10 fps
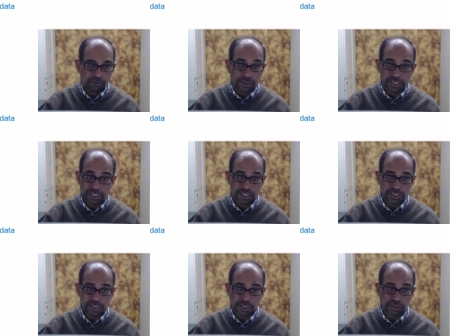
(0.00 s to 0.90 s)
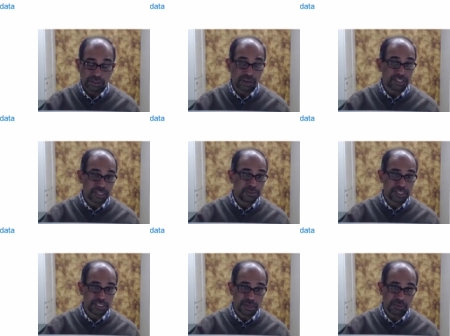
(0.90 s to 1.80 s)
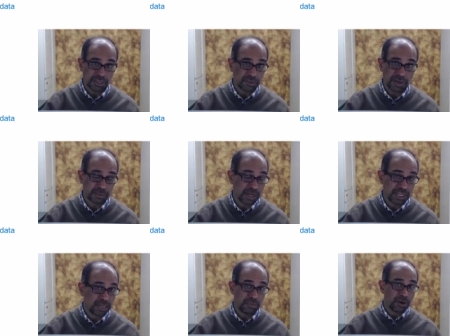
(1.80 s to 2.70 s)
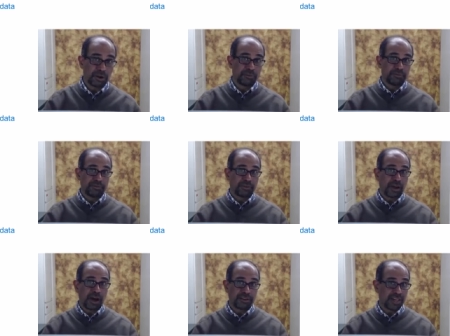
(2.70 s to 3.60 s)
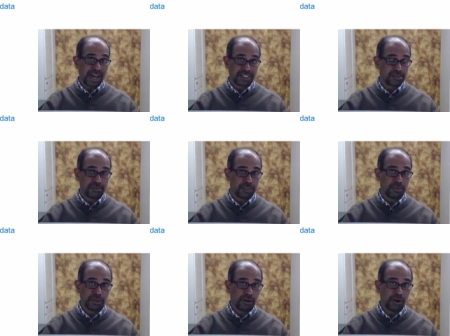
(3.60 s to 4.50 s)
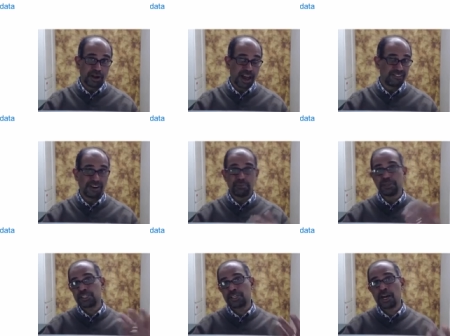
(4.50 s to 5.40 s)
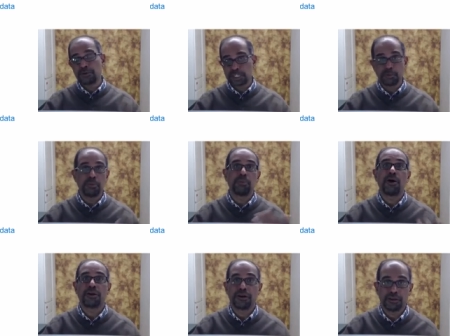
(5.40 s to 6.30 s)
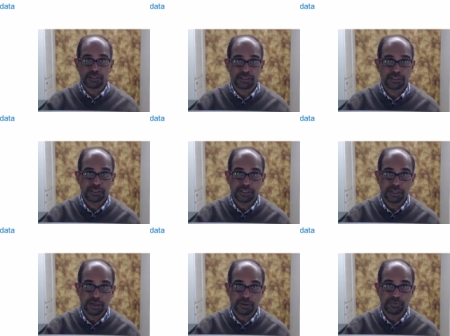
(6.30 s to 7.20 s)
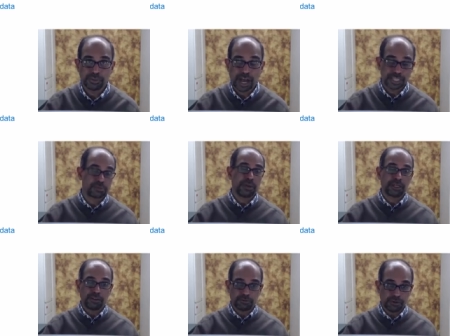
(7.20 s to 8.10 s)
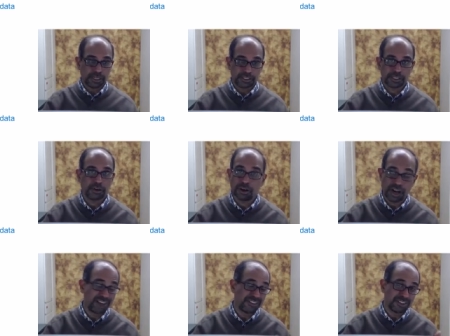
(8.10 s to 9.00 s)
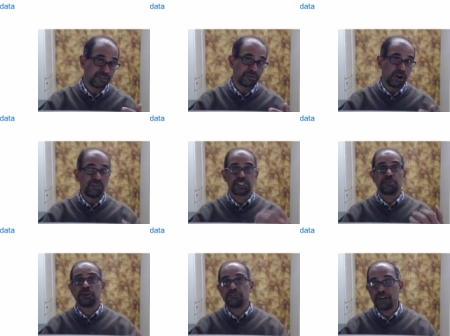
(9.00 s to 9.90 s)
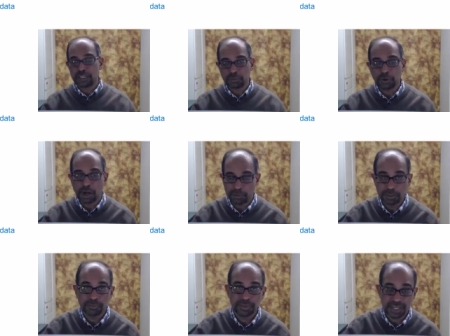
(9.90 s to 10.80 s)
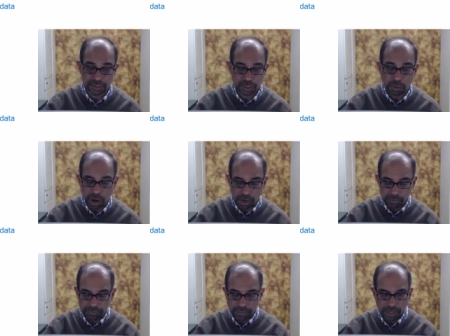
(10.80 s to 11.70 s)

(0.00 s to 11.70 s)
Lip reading: For instance, there are assumptions embedded in the mathematical model. Are they acceptable, or have I missed out some important, aspect of it, or have I oversimplified the problem, and so on?